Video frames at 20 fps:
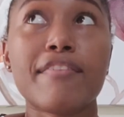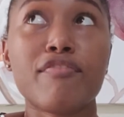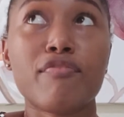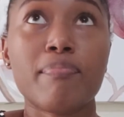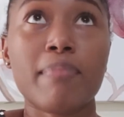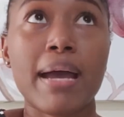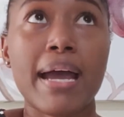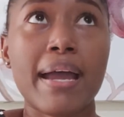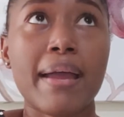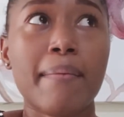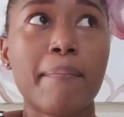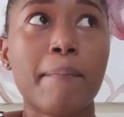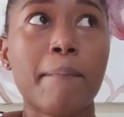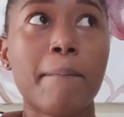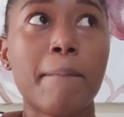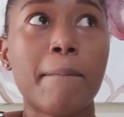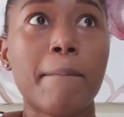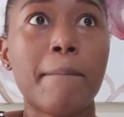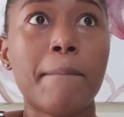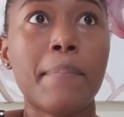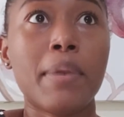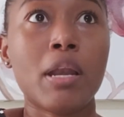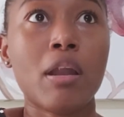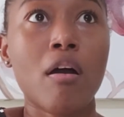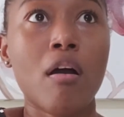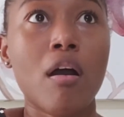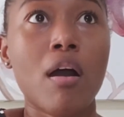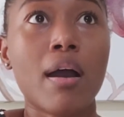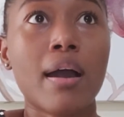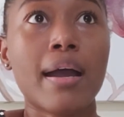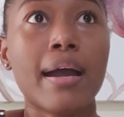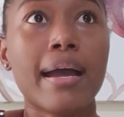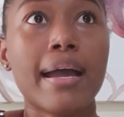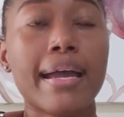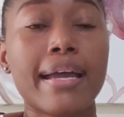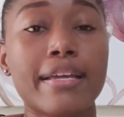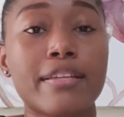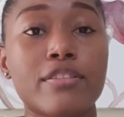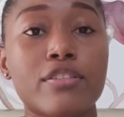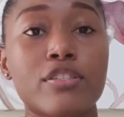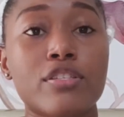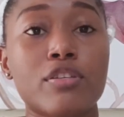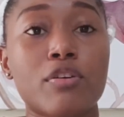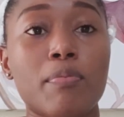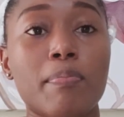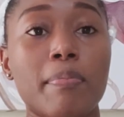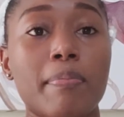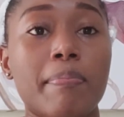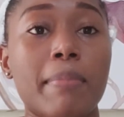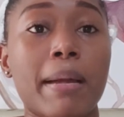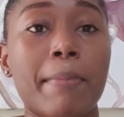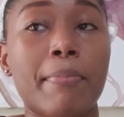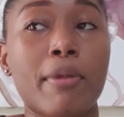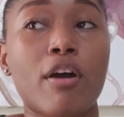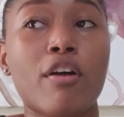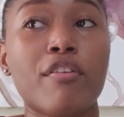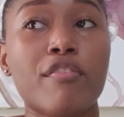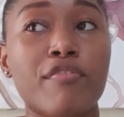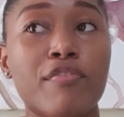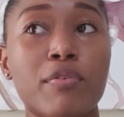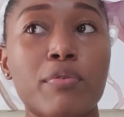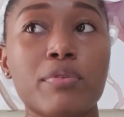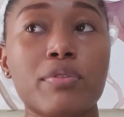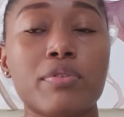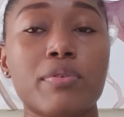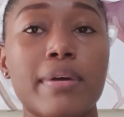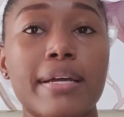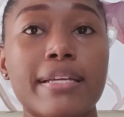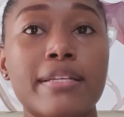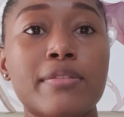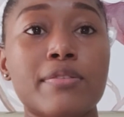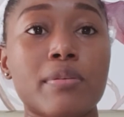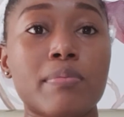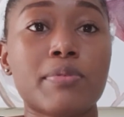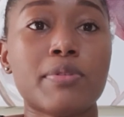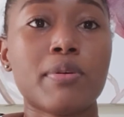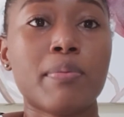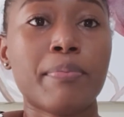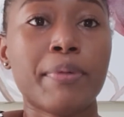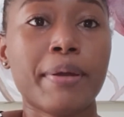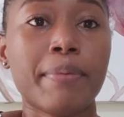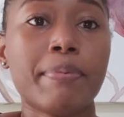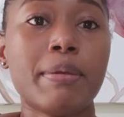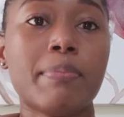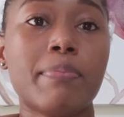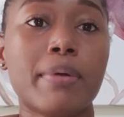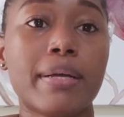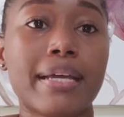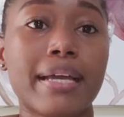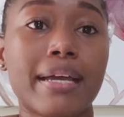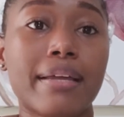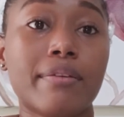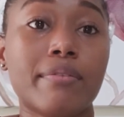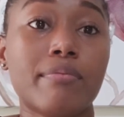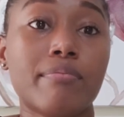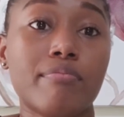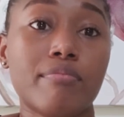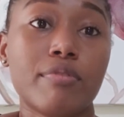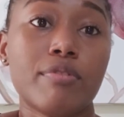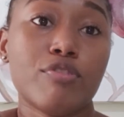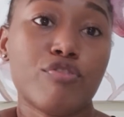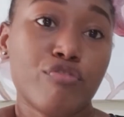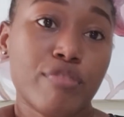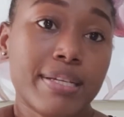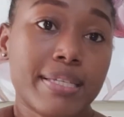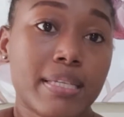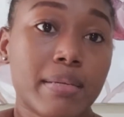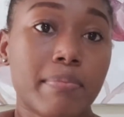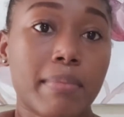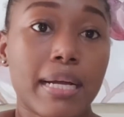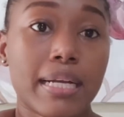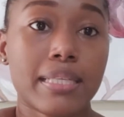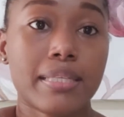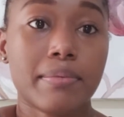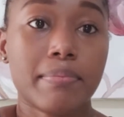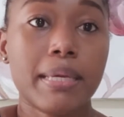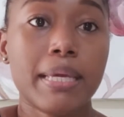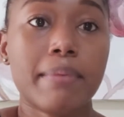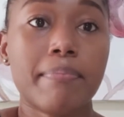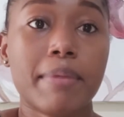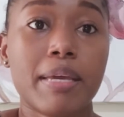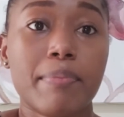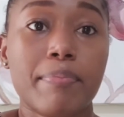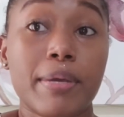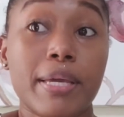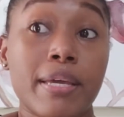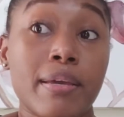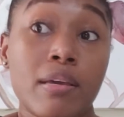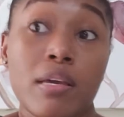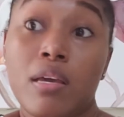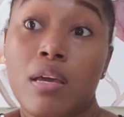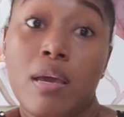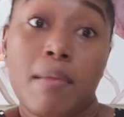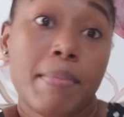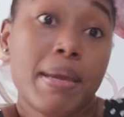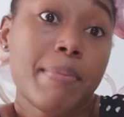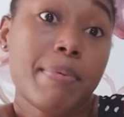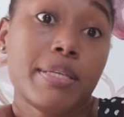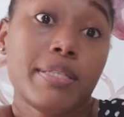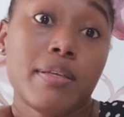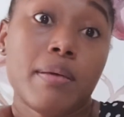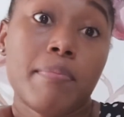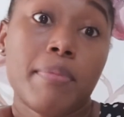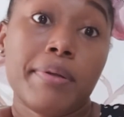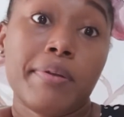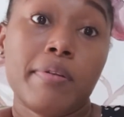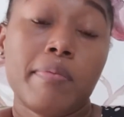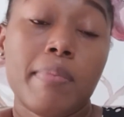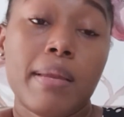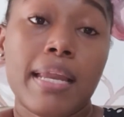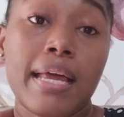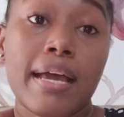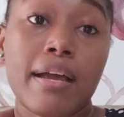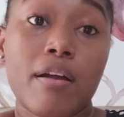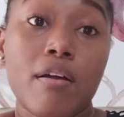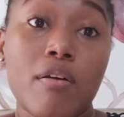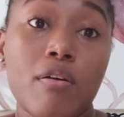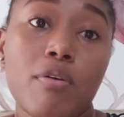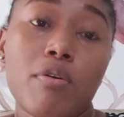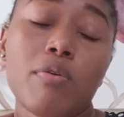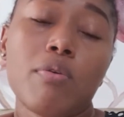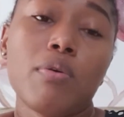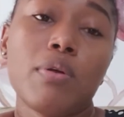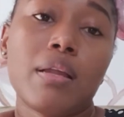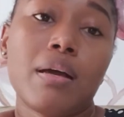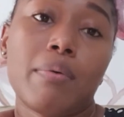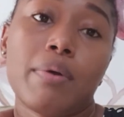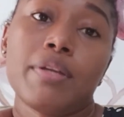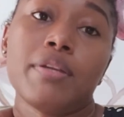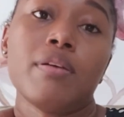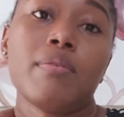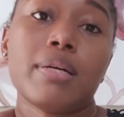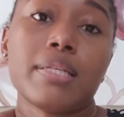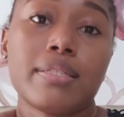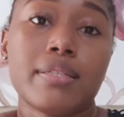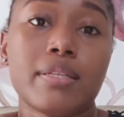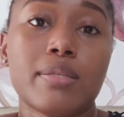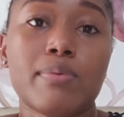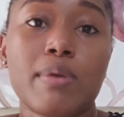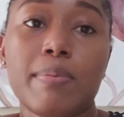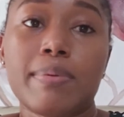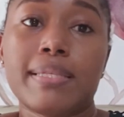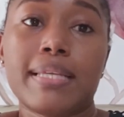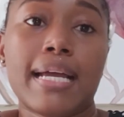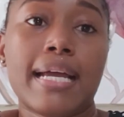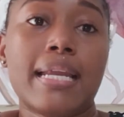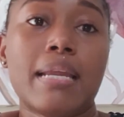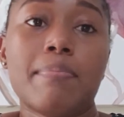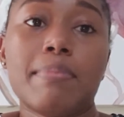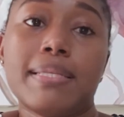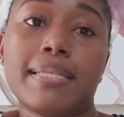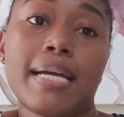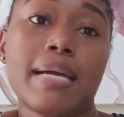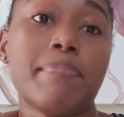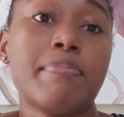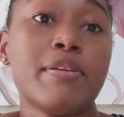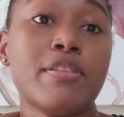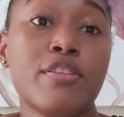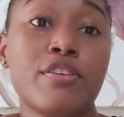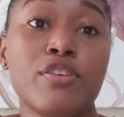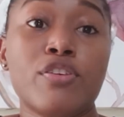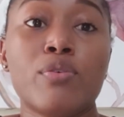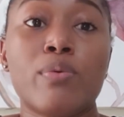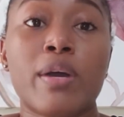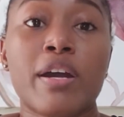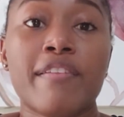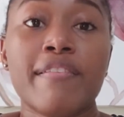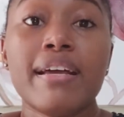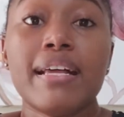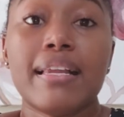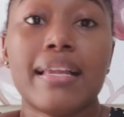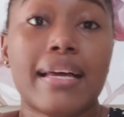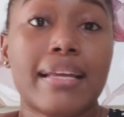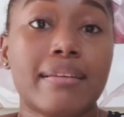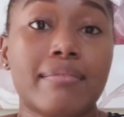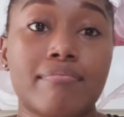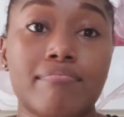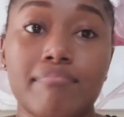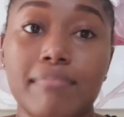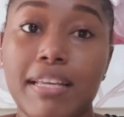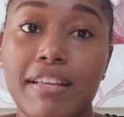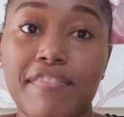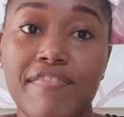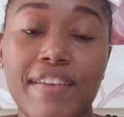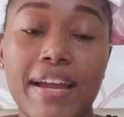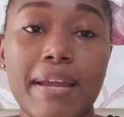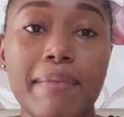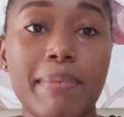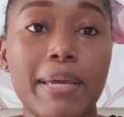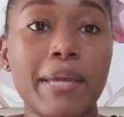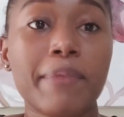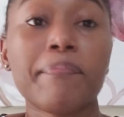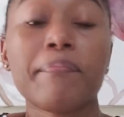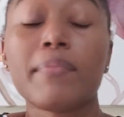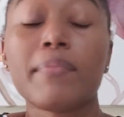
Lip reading: my blog photo ends up somewhere, people can trace it back to me. Maybe somebody will be like, oh cool, I wonder what's this website, let me type in the URL and they'll find me.